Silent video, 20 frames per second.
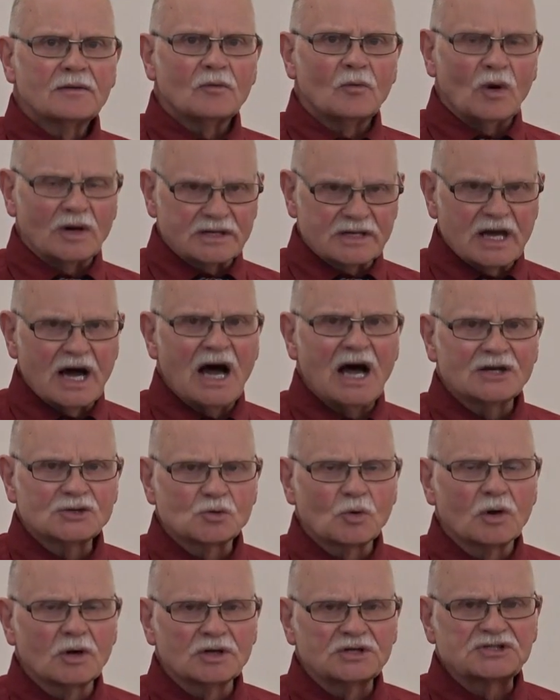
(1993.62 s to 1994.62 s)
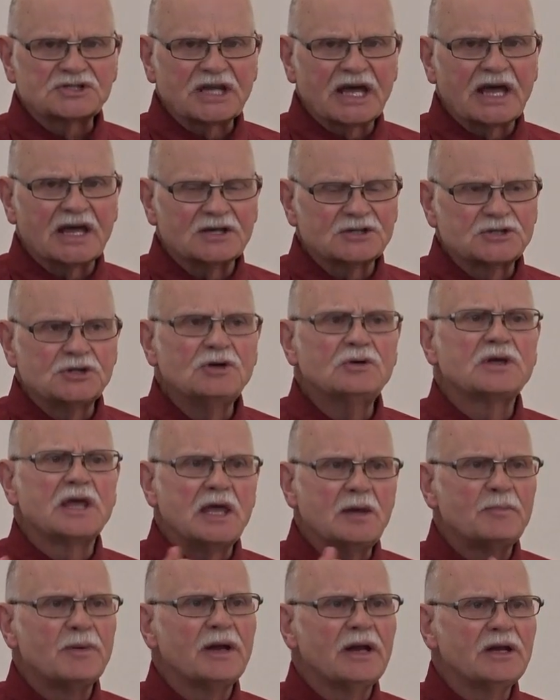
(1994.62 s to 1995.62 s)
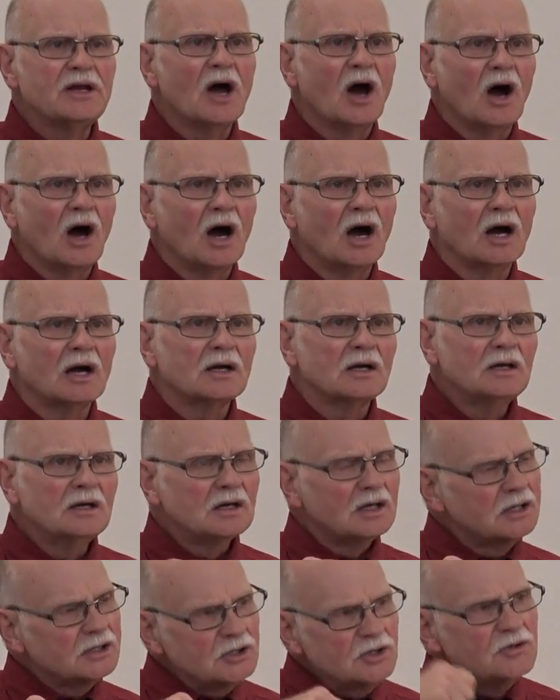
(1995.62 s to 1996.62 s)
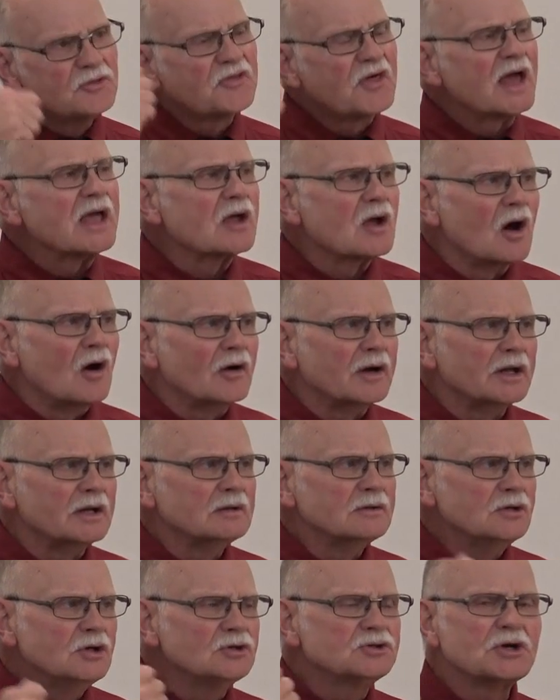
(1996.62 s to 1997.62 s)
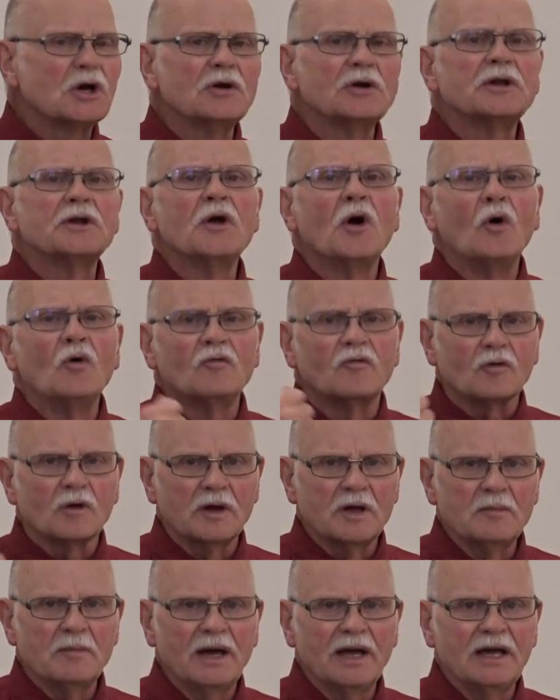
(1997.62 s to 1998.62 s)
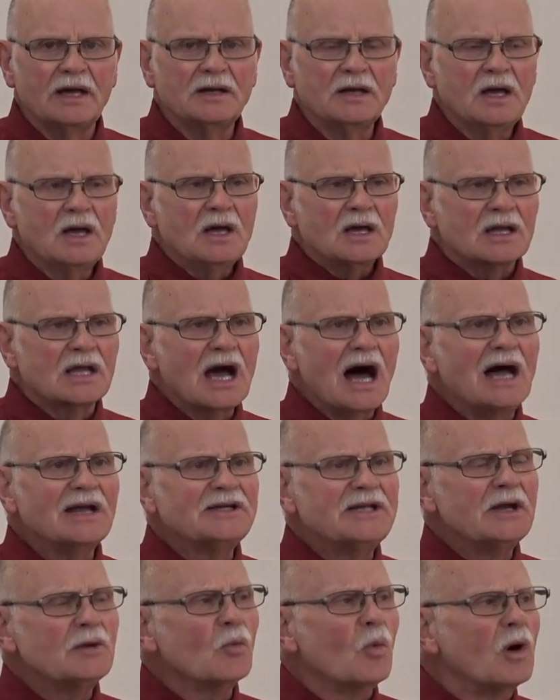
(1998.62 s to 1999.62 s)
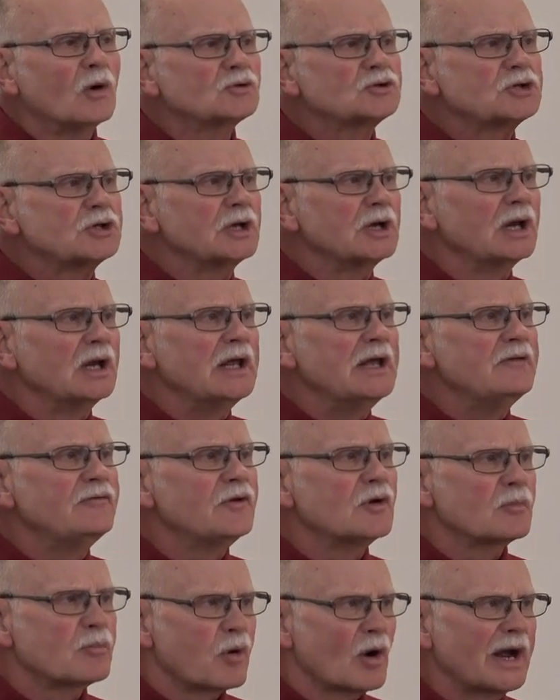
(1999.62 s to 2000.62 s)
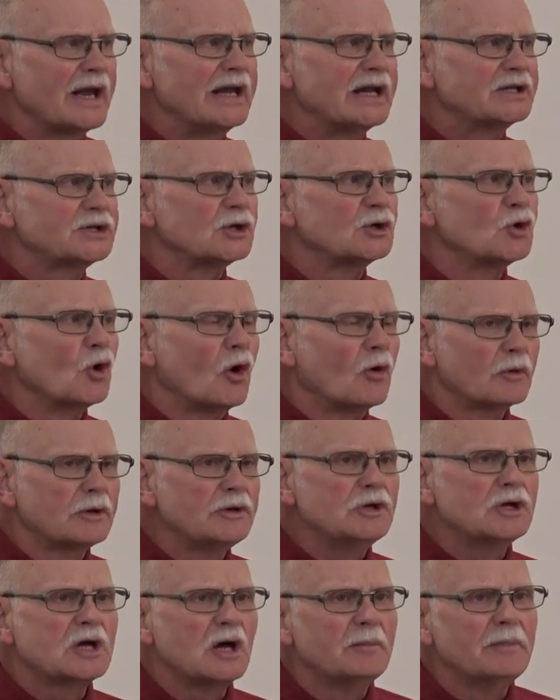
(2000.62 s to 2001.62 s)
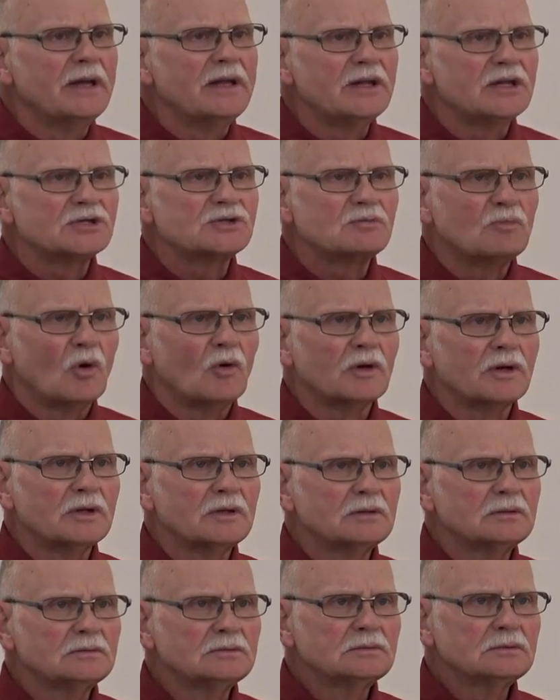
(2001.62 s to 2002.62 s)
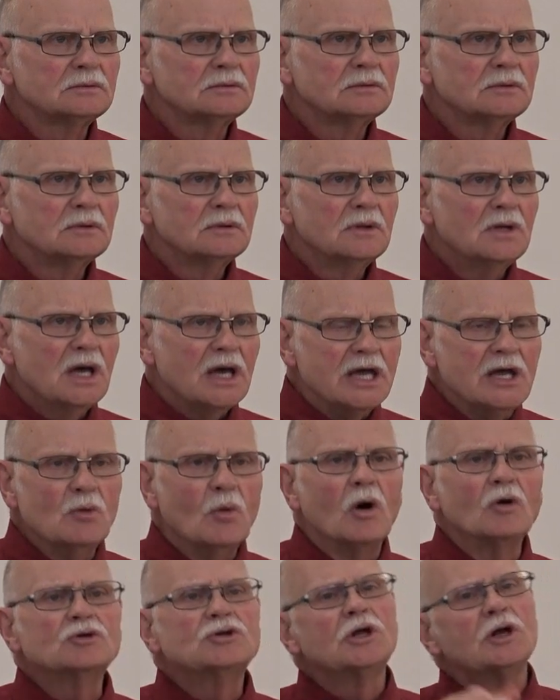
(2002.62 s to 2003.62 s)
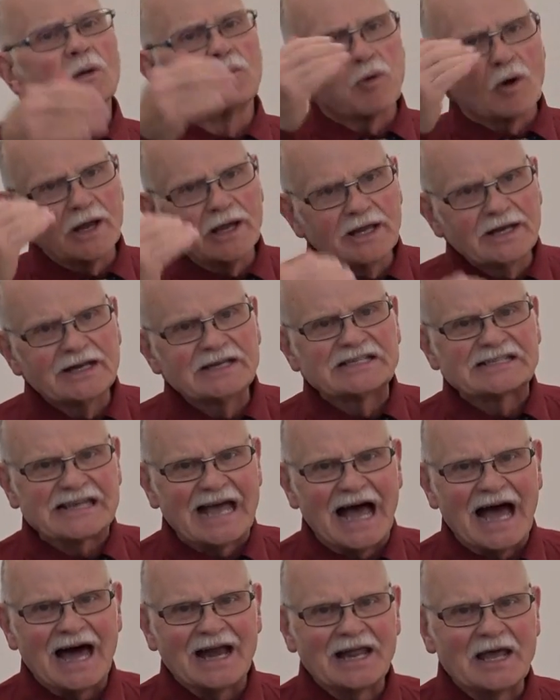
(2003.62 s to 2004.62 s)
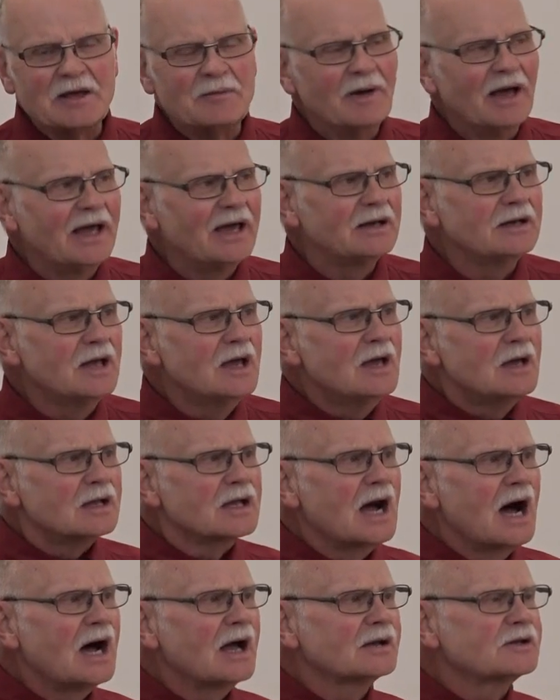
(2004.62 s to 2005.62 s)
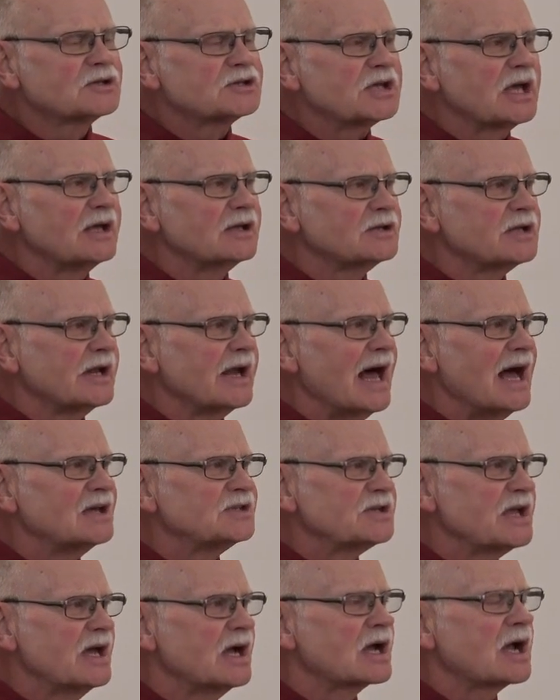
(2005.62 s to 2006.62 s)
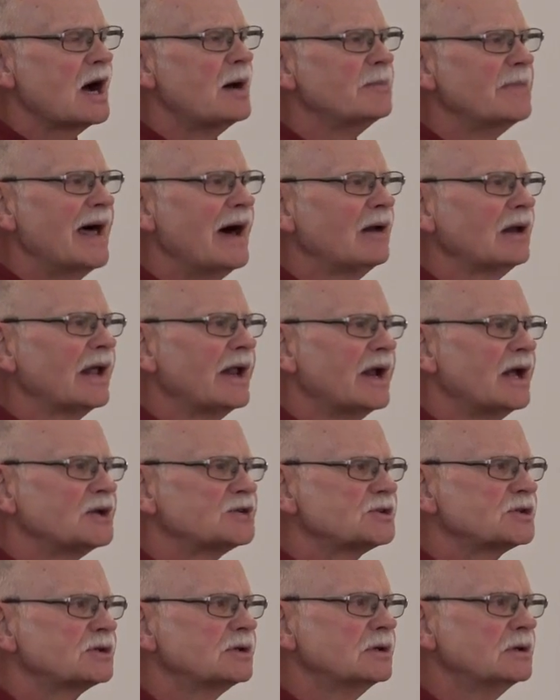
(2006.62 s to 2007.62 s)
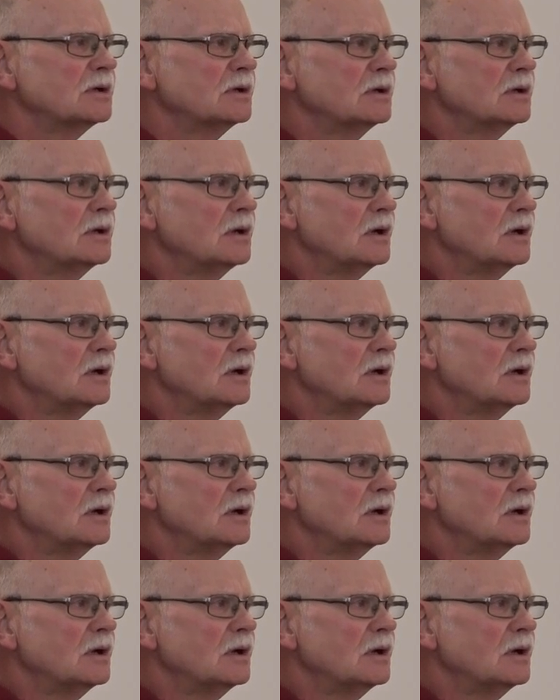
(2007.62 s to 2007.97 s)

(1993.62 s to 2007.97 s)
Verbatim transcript: What God's Word says, you keep it in your heart you think on it. You turn it over. Amen. God didn't want you to leave your brain at the door when you come in this morning. Amen. He wants you to bring it inside. Amen. God says in Isaiah, Come now, let us